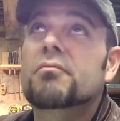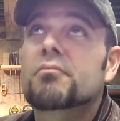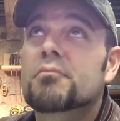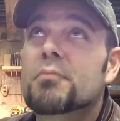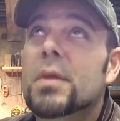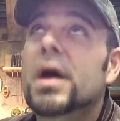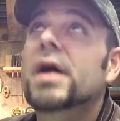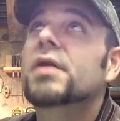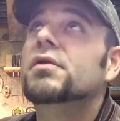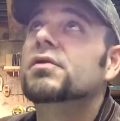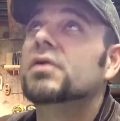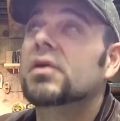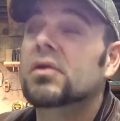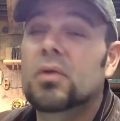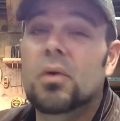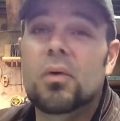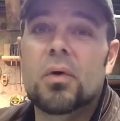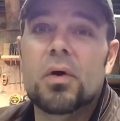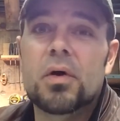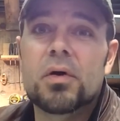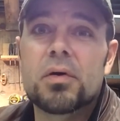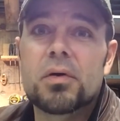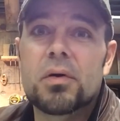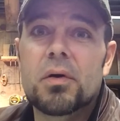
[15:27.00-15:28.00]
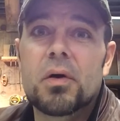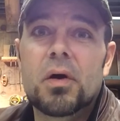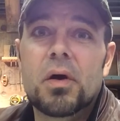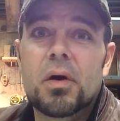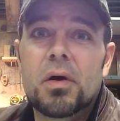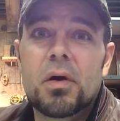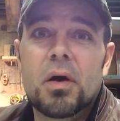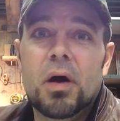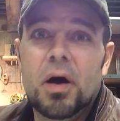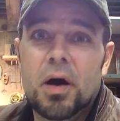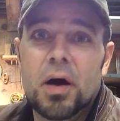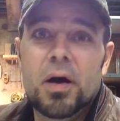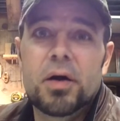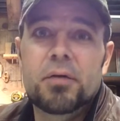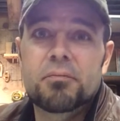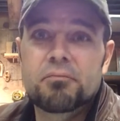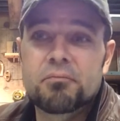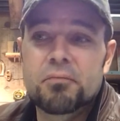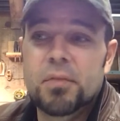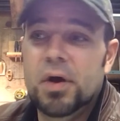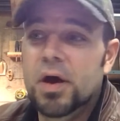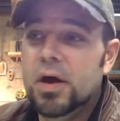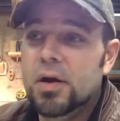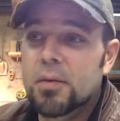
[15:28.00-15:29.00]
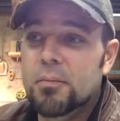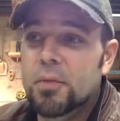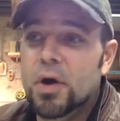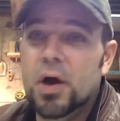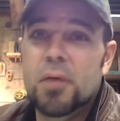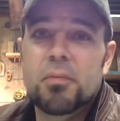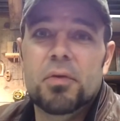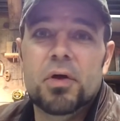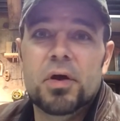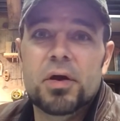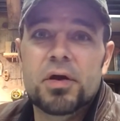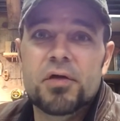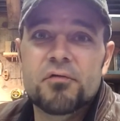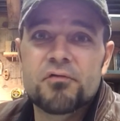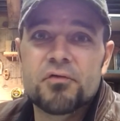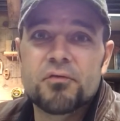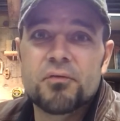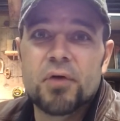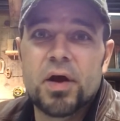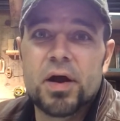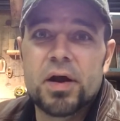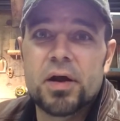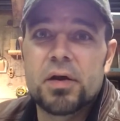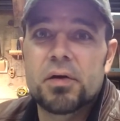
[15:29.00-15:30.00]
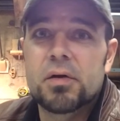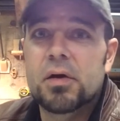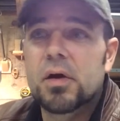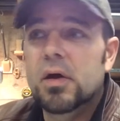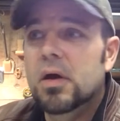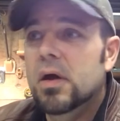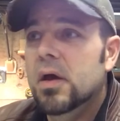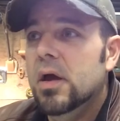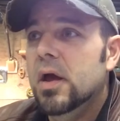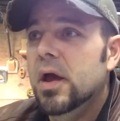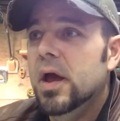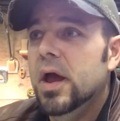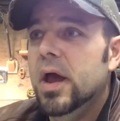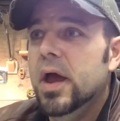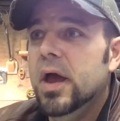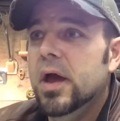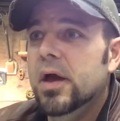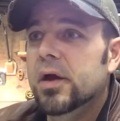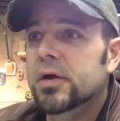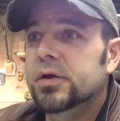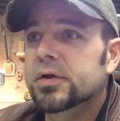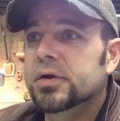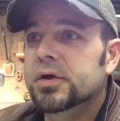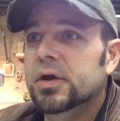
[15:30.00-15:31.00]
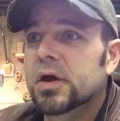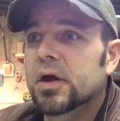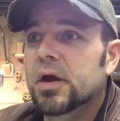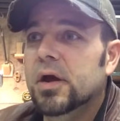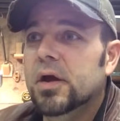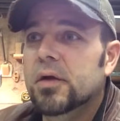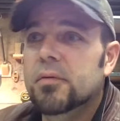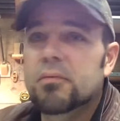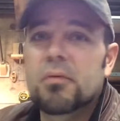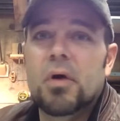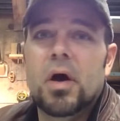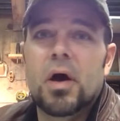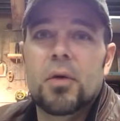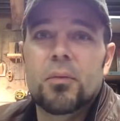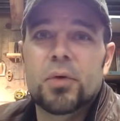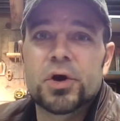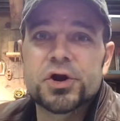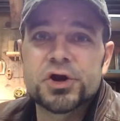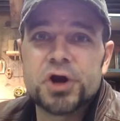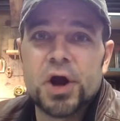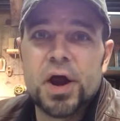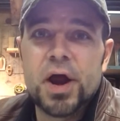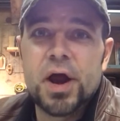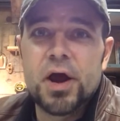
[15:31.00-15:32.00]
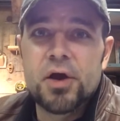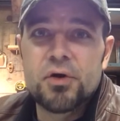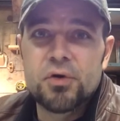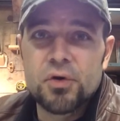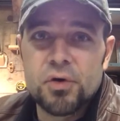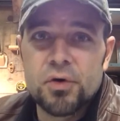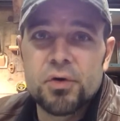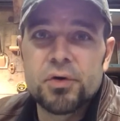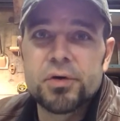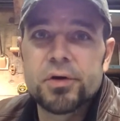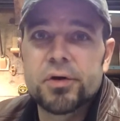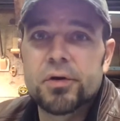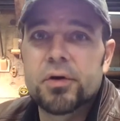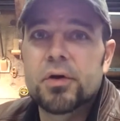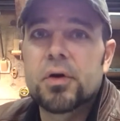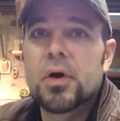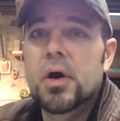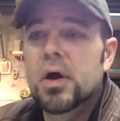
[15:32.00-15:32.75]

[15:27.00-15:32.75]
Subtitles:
met the Lord, I had a Bible. I never read it, and I wish I had earlier.